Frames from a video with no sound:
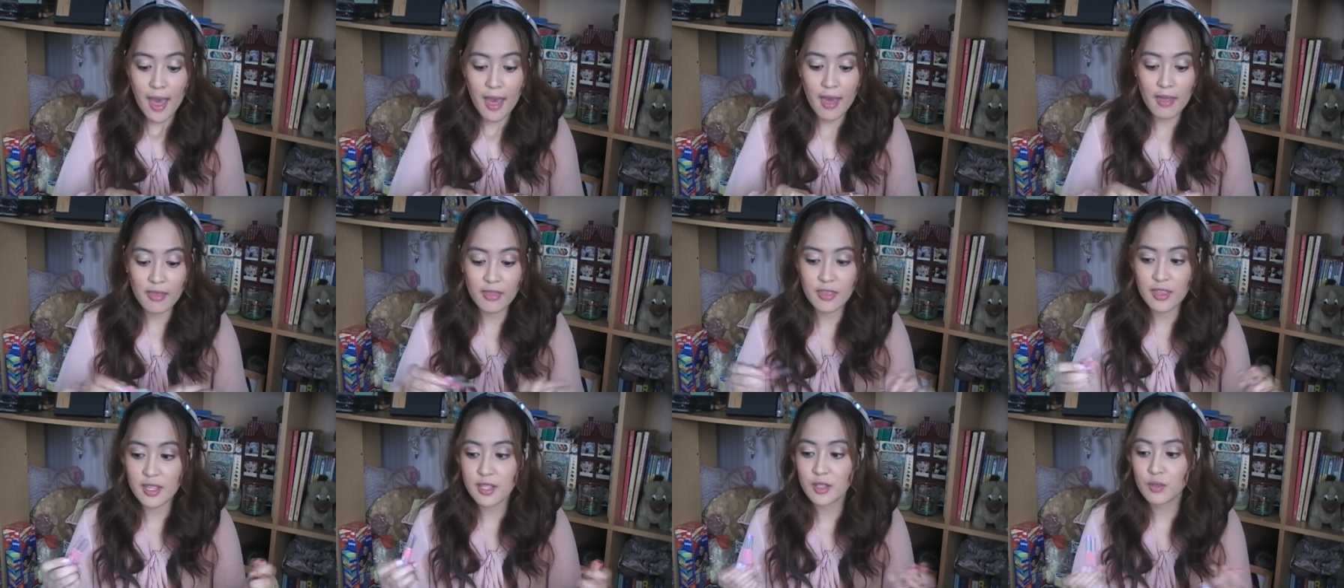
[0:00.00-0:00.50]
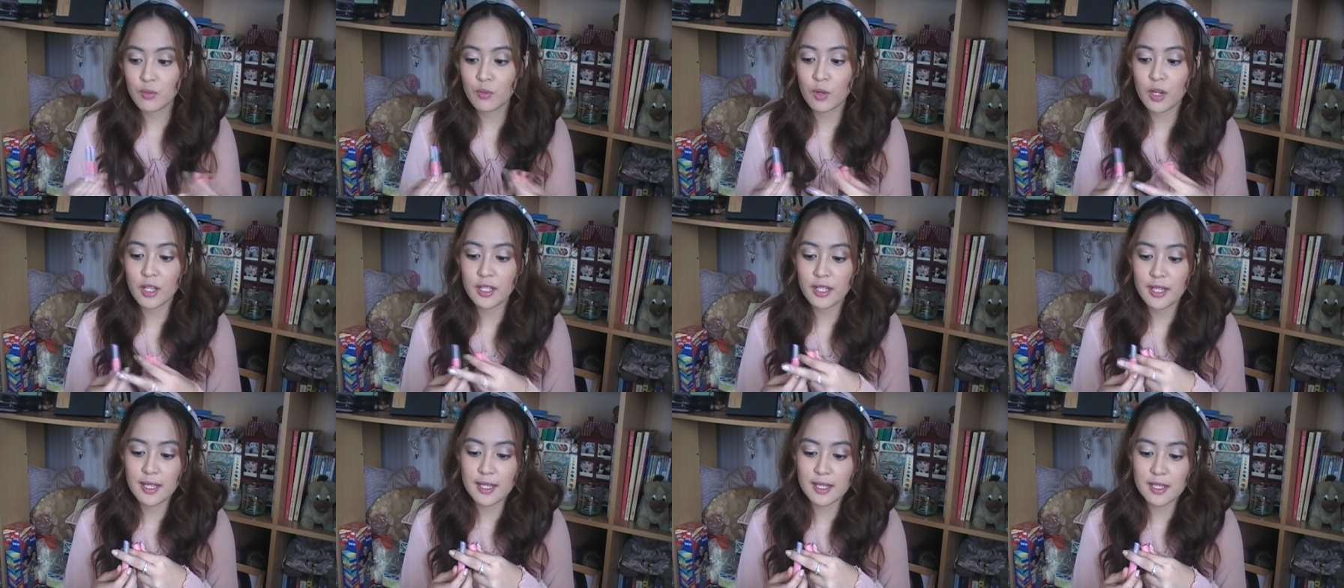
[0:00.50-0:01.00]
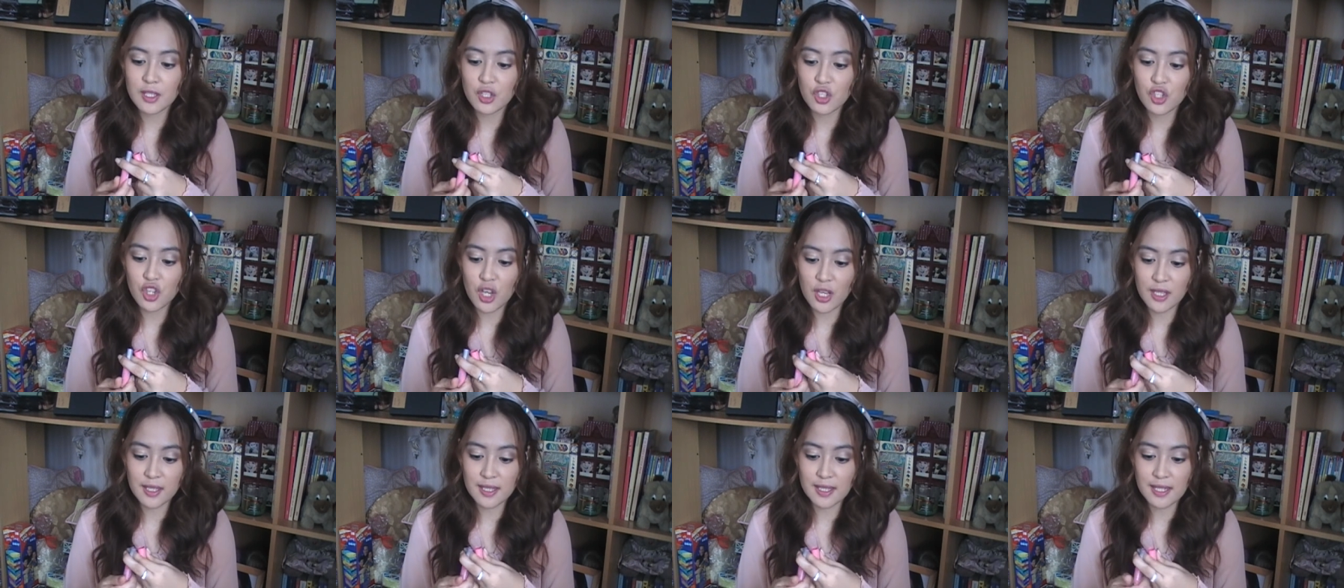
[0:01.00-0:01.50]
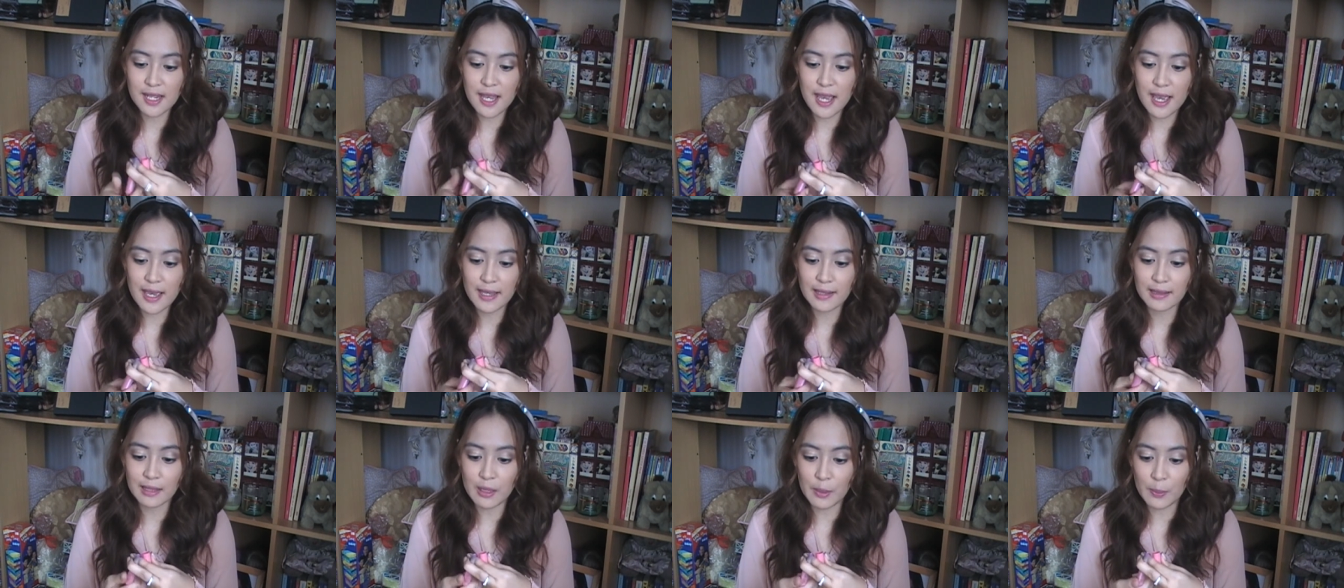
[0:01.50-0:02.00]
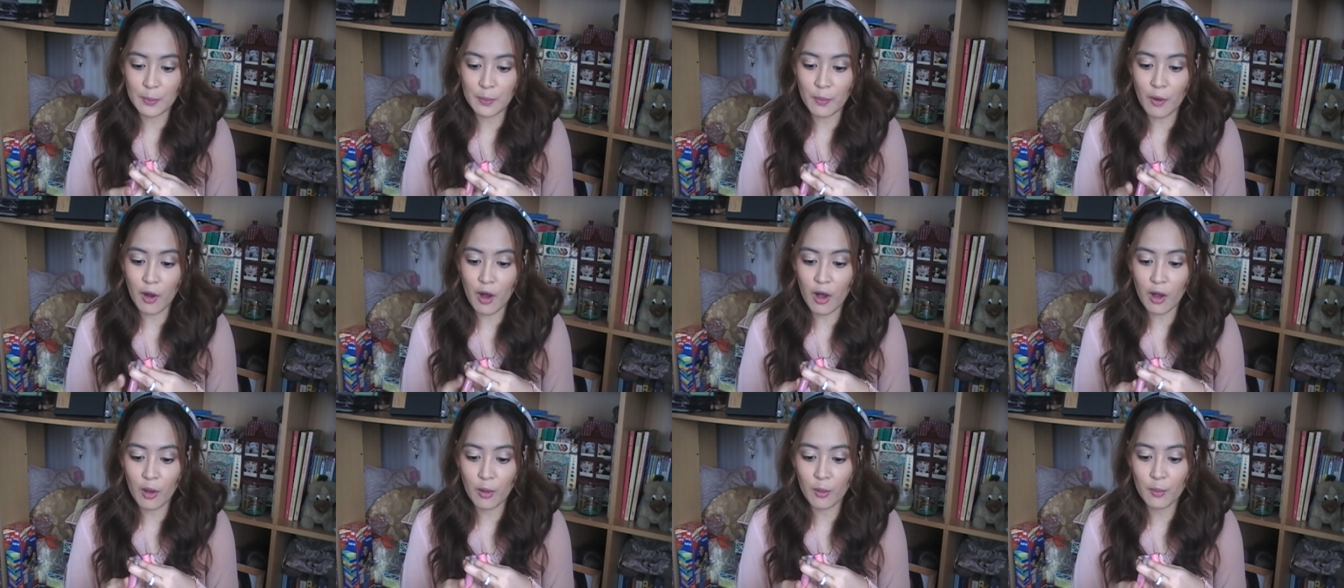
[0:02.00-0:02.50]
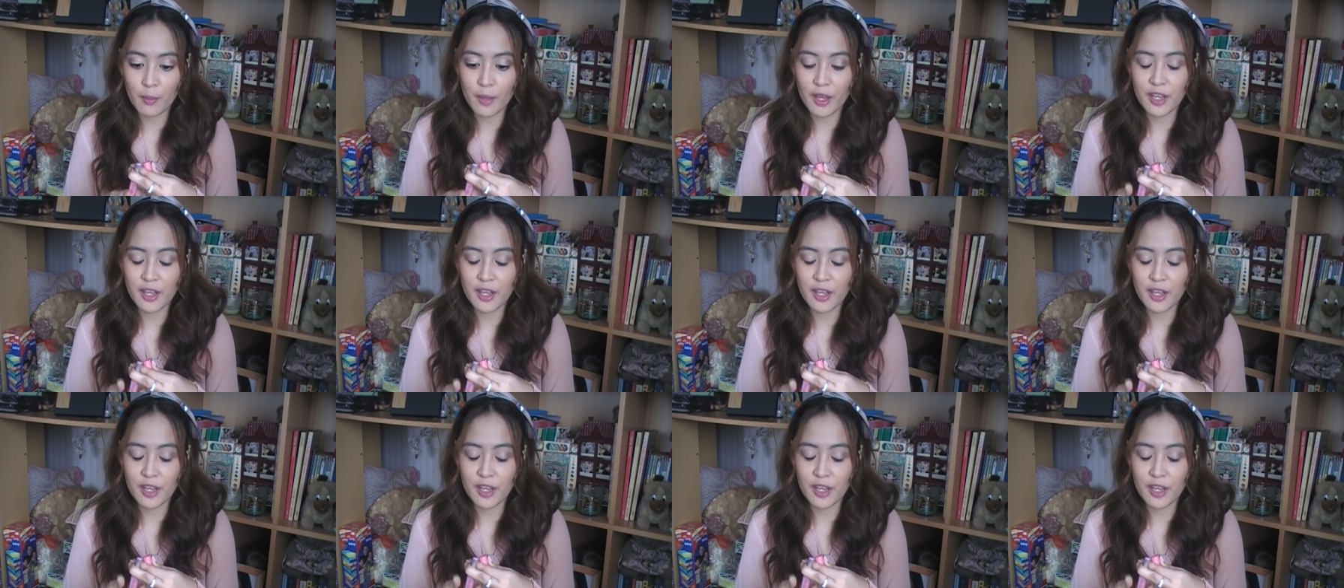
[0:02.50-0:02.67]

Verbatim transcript: And this one is just a lip balm.